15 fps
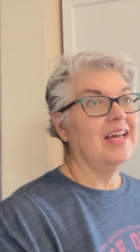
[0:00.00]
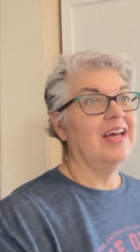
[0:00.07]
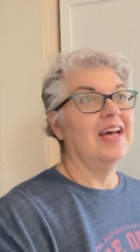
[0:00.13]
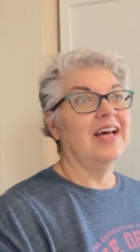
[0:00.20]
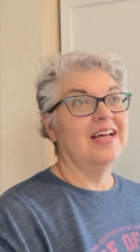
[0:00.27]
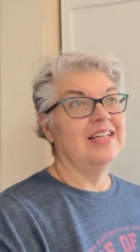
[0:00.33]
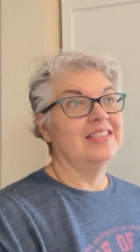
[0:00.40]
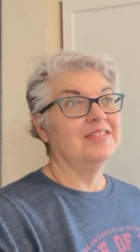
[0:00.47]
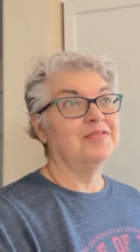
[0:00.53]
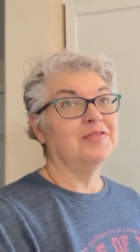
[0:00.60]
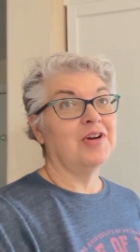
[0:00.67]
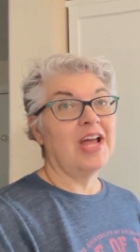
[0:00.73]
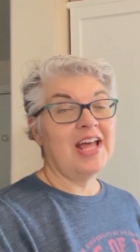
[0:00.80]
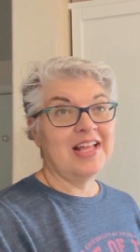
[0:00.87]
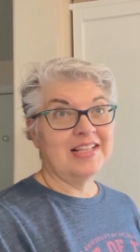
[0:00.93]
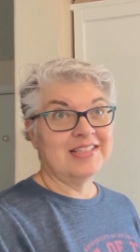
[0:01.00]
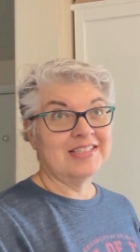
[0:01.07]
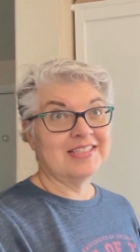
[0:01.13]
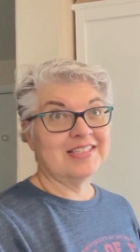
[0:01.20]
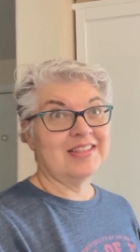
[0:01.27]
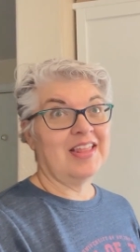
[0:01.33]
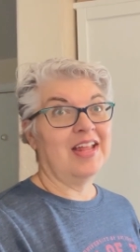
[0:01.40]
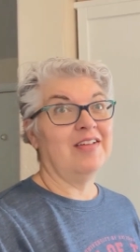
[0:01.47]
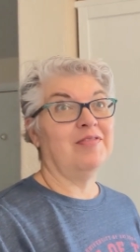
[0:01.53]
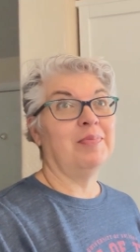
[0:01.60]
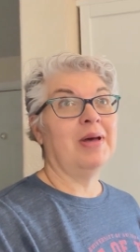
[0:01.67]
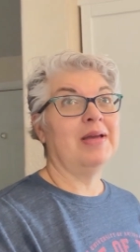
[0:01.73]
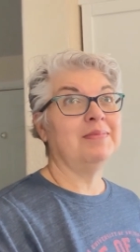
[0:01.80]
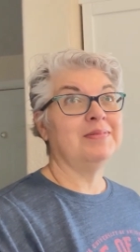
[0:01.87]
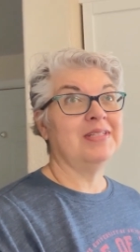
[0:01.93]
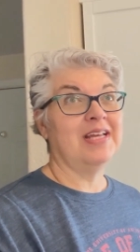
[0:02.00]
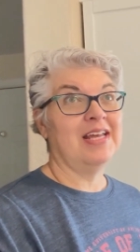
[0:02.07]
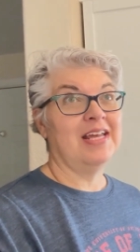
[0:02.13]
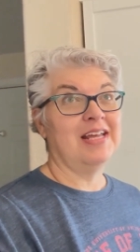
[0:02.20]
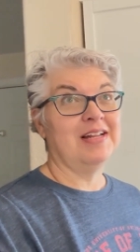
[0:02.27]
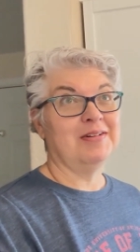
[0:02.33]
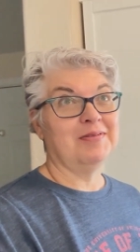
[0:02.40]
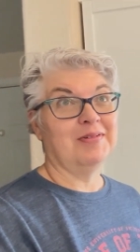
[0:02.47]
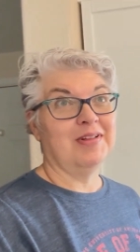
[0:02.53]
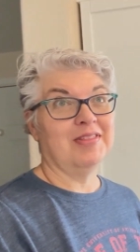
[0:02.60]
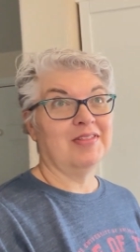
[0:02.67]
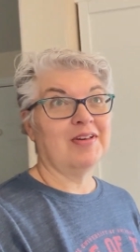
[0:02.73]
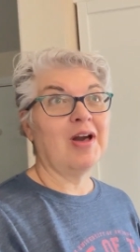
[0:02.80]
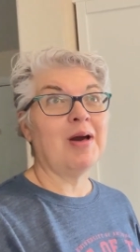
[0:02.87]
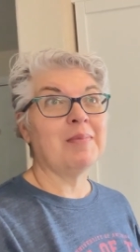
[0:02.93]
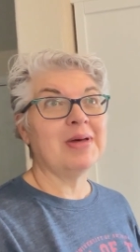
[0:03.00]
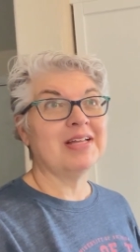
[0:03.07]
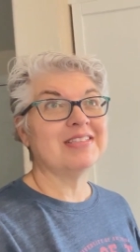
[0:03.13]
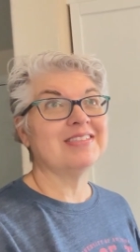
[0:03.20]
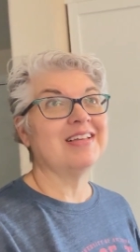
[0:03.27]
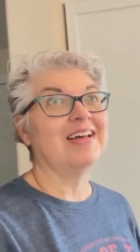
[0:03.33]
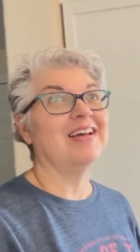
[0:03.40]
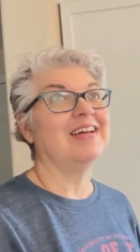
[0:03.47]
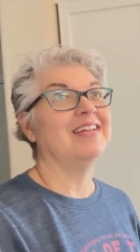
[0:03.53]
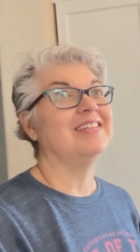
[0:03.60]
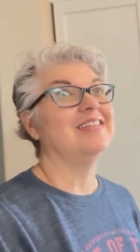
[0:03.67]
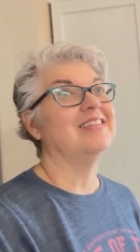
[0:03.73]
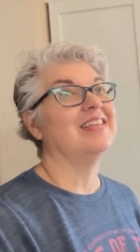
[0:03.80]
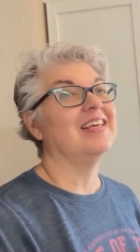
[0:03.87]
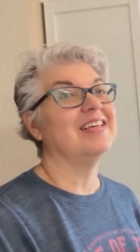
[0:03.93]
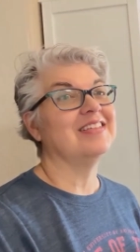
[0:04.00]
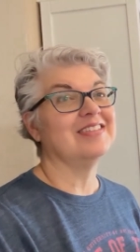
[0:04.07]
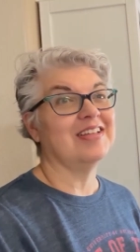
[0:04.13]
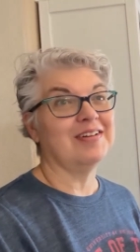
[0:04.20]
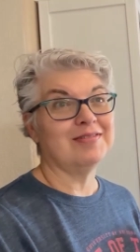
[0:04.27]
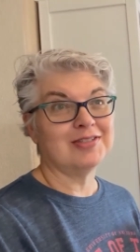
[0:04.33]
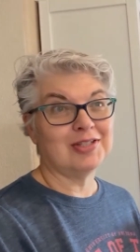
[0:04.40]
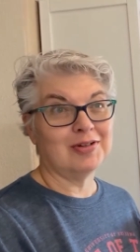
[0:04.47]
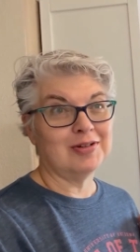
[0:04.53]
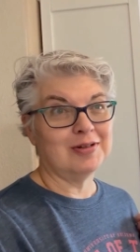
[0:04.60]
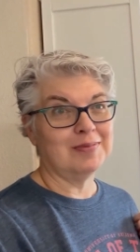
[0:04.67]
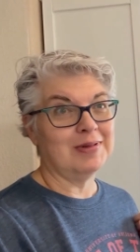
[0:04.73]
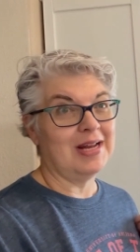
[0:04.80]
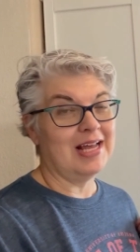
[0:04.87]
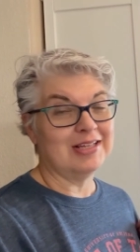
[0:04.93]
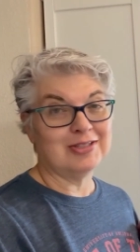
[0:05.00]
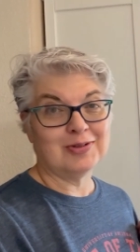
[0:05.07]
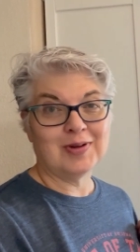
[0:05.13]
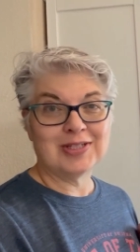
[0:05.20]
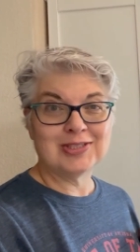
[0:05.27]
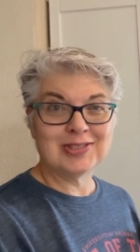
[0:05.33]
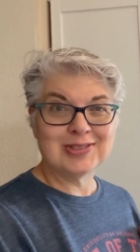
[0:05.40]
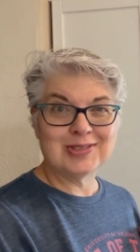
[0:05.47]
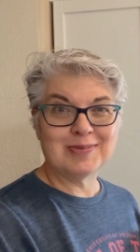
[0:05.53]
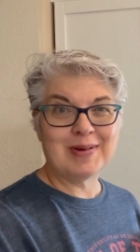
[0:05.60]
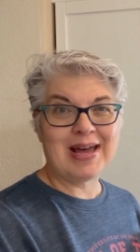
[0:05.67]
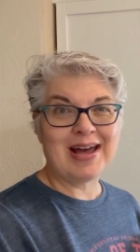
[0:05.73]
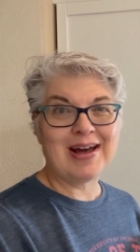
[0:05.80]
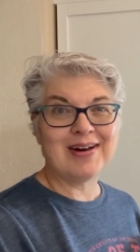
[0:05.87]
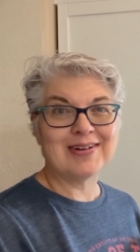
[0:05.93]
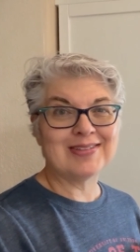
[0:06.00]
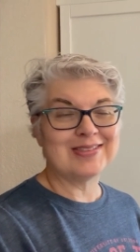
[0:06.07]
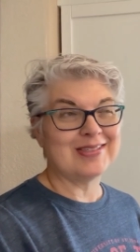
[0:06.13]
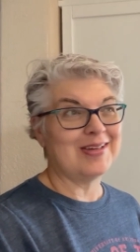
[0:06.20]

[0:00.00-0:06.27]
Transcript: And friends that have piped in with comments on things that I've showed them and asked questions about.